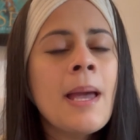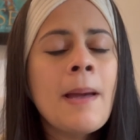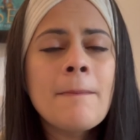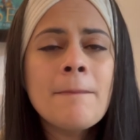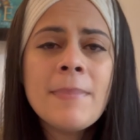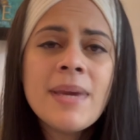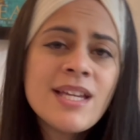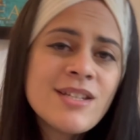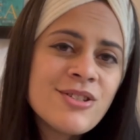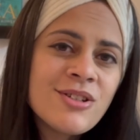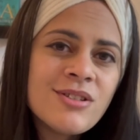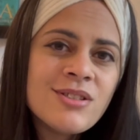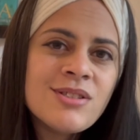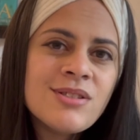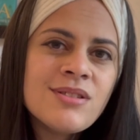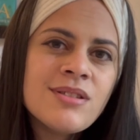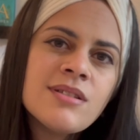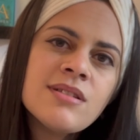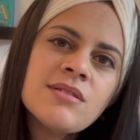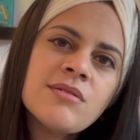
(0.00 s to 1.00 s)
Make sure to
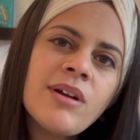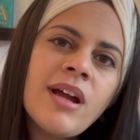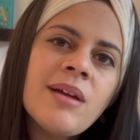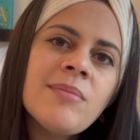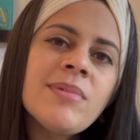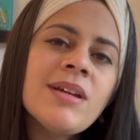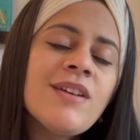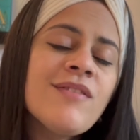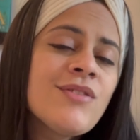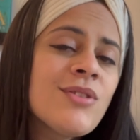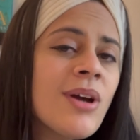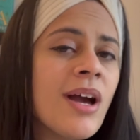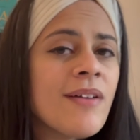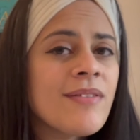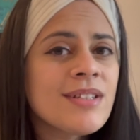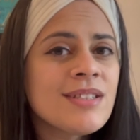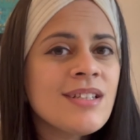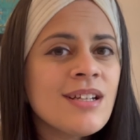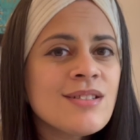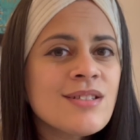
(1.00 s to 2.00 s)
subscribe if you
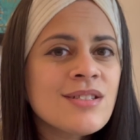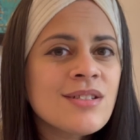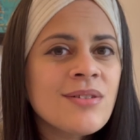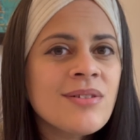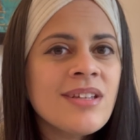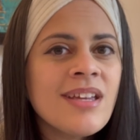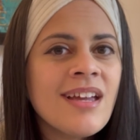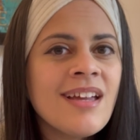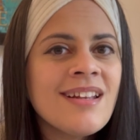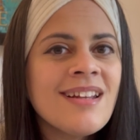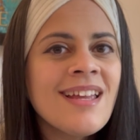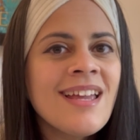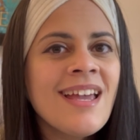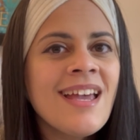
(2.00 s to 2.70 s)
haven't done so yet